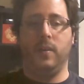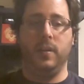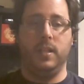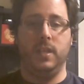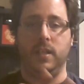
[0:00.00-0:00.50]

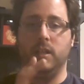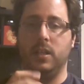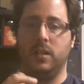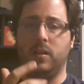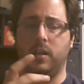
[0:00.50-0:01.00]
hearty
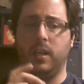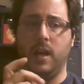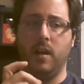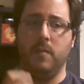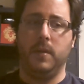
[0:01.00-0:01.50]

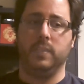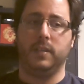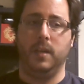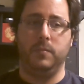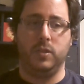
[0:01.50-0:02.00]
caramel
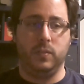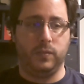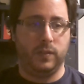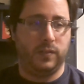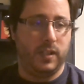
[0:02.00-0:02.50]
type
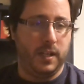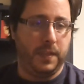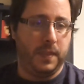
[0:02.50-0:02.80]
juice. It's not